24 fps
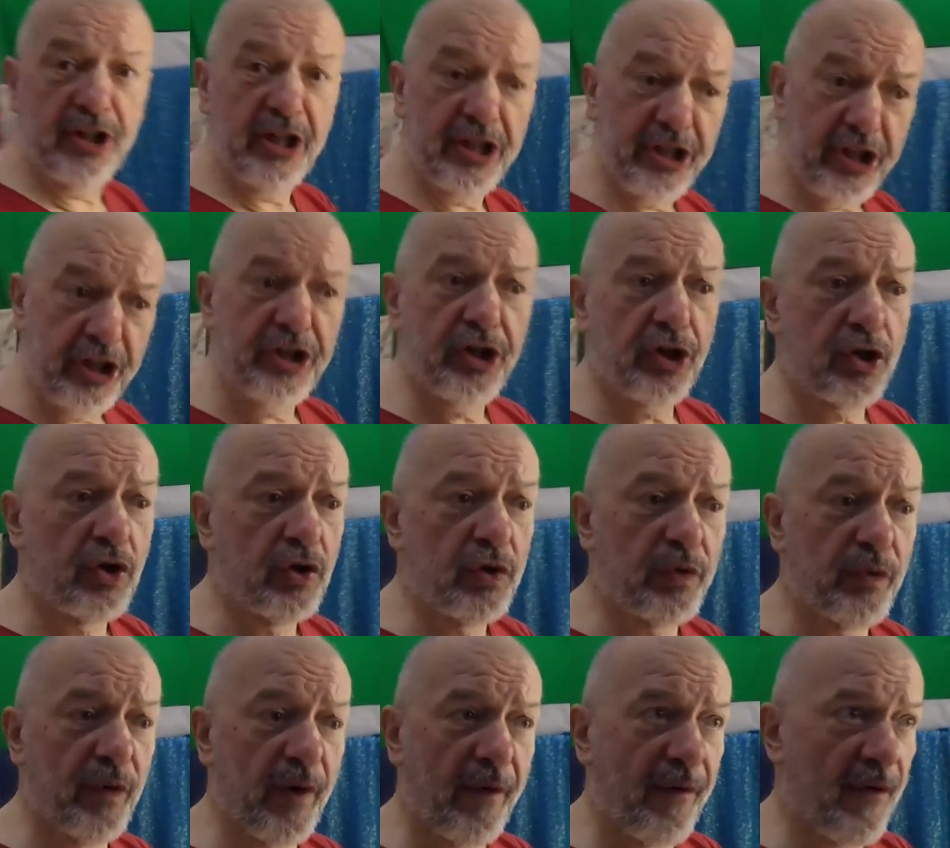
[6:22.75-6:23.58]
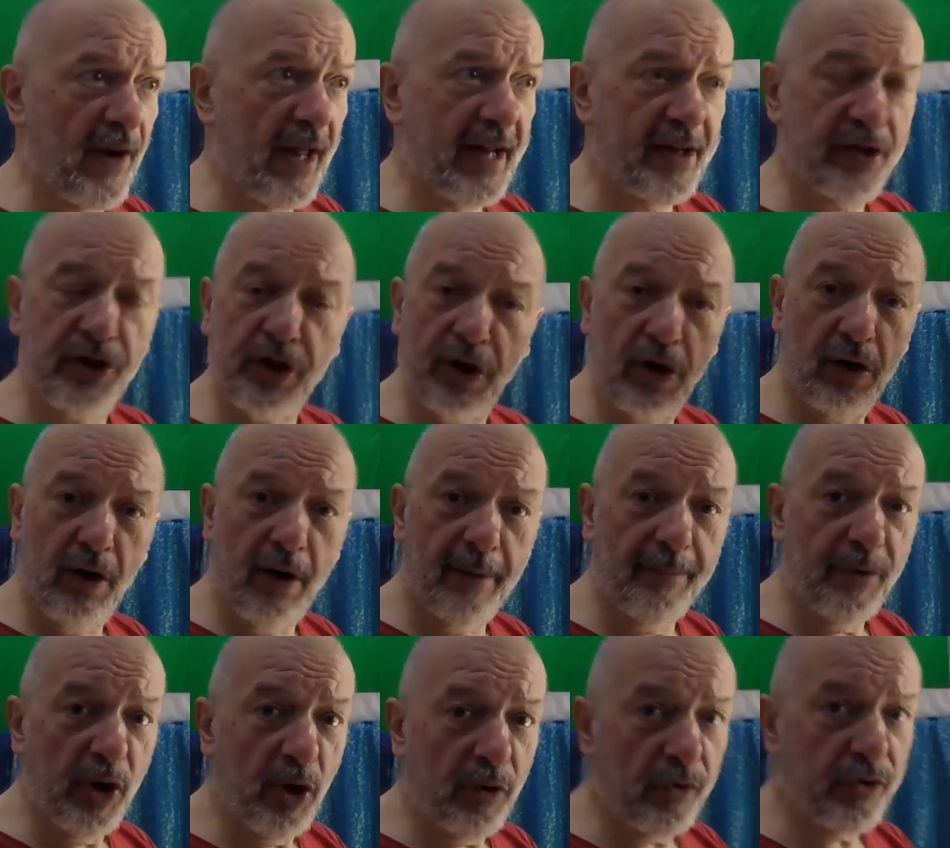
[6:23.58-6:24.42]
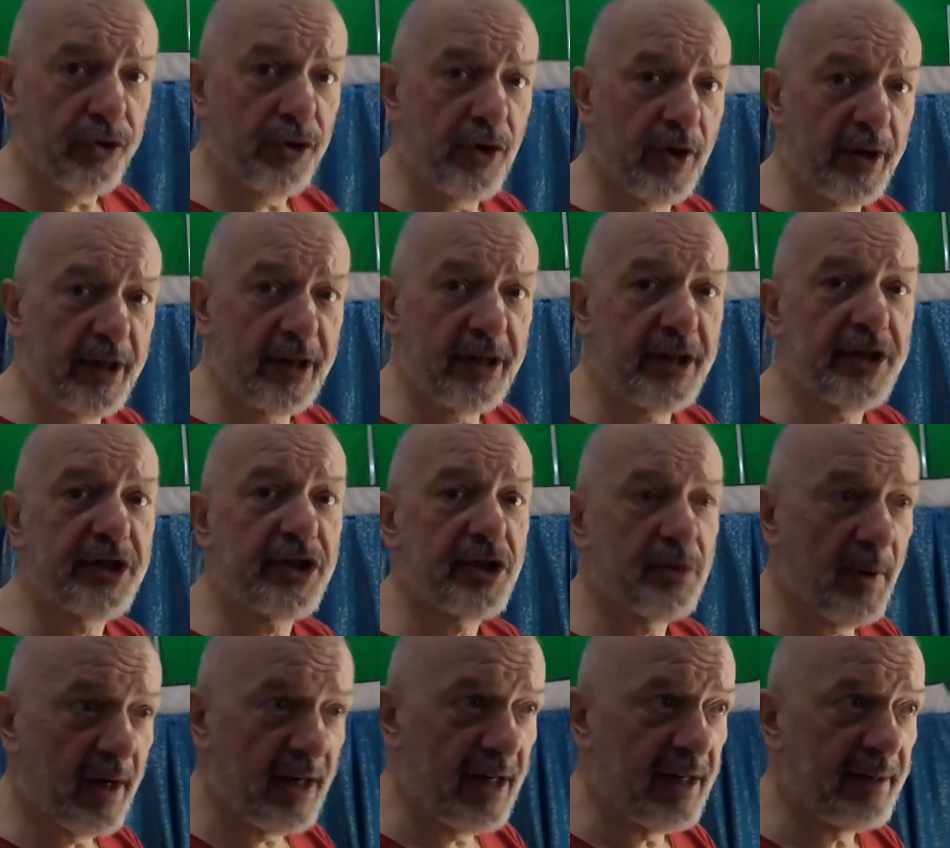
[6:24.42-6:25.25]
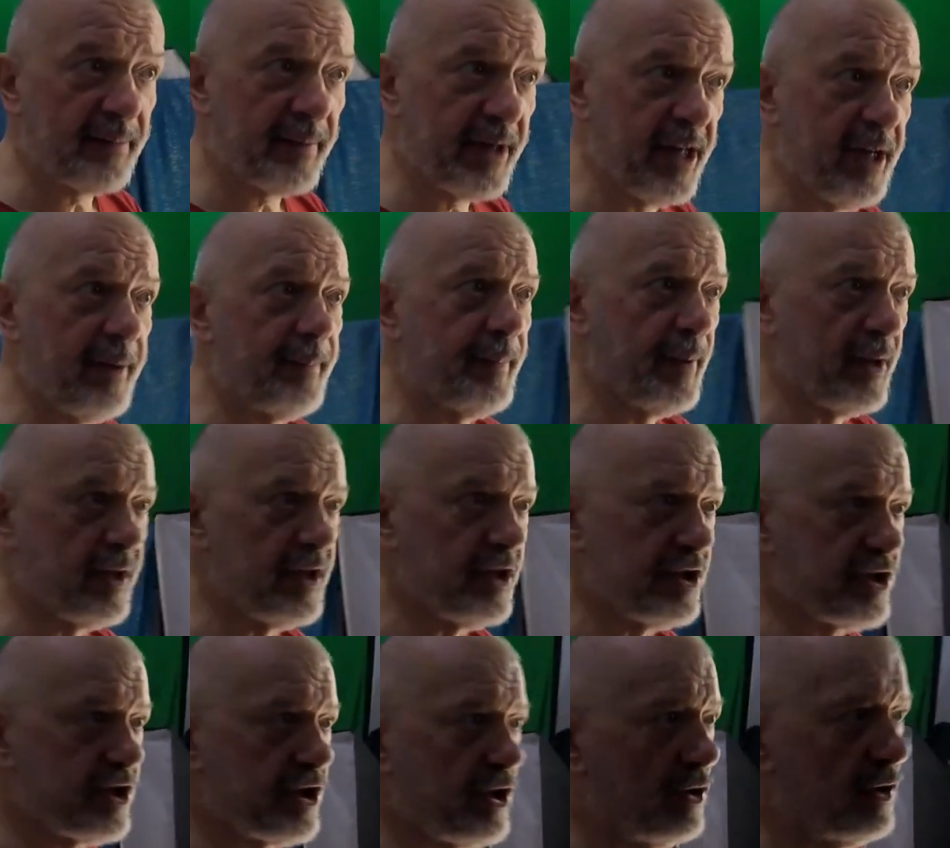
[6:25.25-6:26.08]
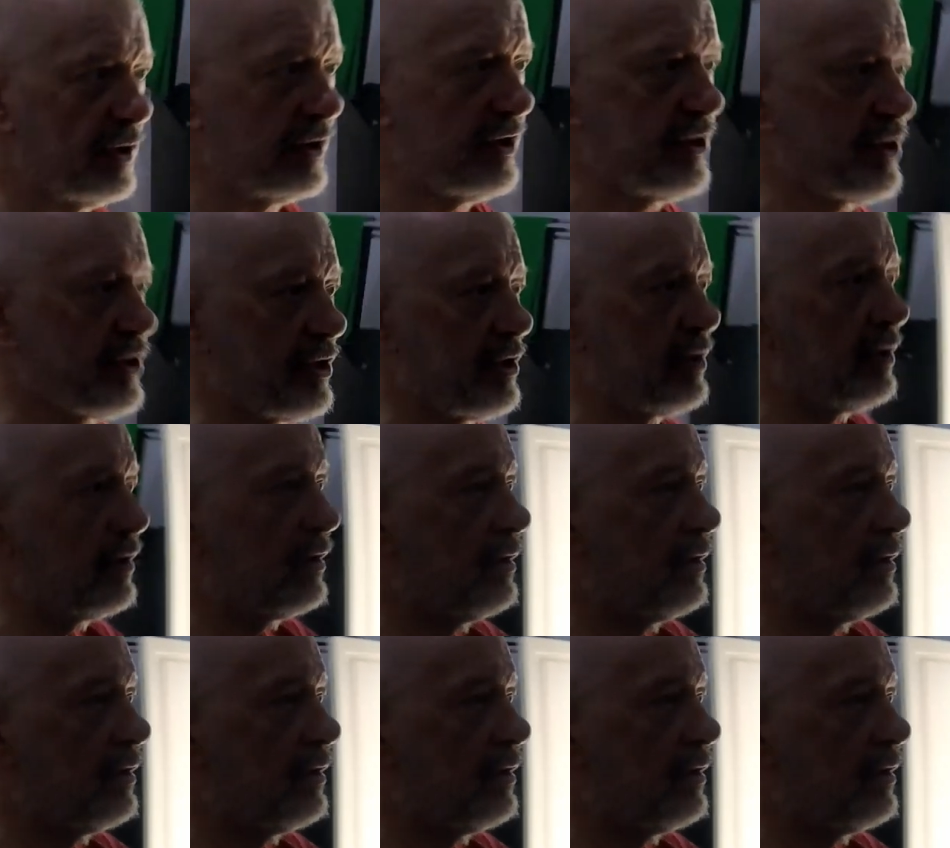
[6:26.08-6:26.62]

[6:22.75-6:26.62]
this is a good reflector. I'm not throwing this away, I'm keeping this, guys.